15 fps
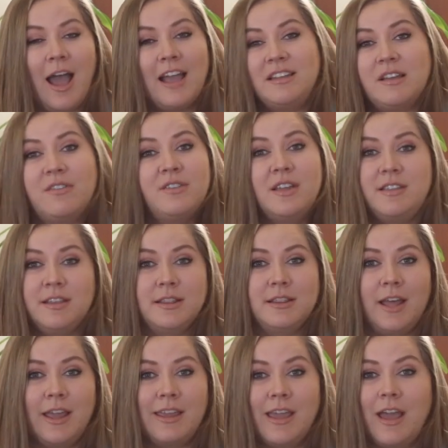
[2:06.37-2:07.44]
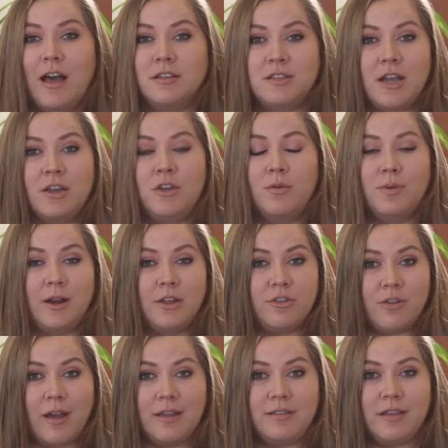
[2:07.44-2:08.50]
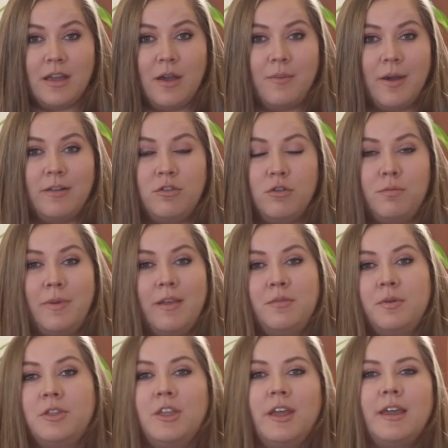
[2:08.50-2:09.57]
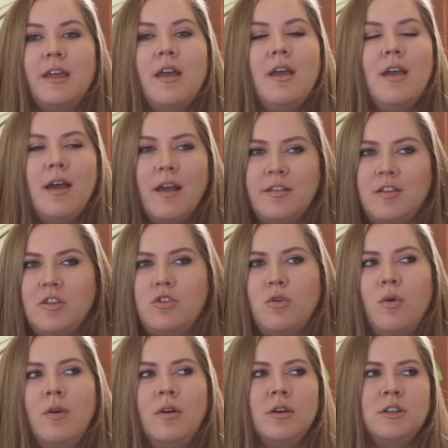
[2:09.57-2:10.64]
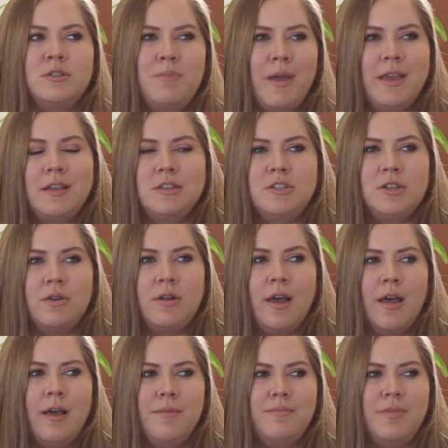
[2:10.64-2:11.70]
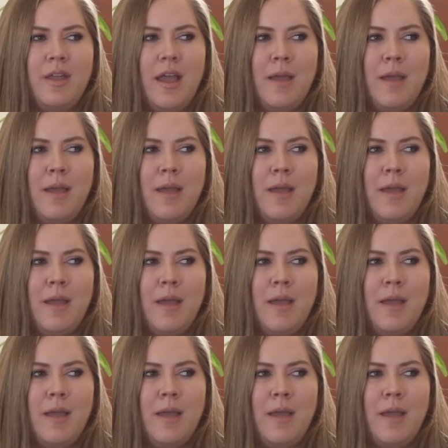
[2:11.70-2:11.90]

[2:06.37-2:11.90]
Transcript: I definitely didn't like it. I'll tell you, when I tried D I Y toothpaste with like essential oils, baking soda,